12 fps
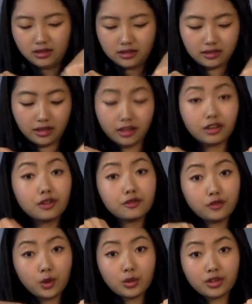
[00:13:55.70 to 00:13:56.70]
Another
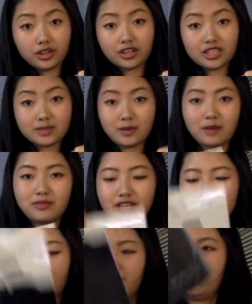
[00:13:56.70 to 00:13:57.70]
folder. It's called
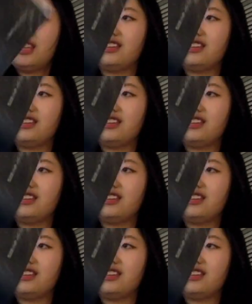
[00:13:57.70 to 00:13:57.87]
Yeonggi.